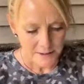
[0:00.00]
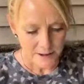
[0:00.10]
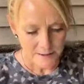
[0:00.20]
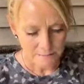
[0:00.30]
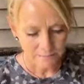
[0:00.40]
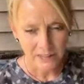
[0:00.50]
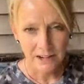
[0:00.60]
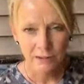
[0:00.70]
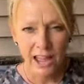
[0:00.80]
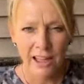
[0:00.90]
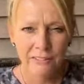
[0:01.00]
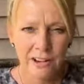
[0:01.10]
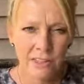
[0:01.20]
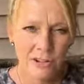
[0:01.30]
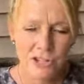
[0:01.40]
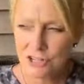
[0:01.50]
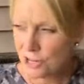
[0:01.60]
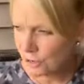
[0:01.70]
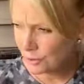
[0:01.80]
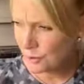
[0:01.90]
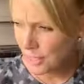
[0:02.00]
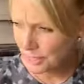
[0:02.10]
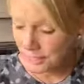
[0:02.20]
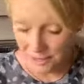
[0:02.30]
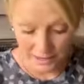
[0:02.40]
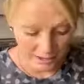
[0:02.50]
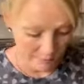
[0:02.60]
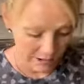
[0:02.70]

Um, I don't have another show, I think.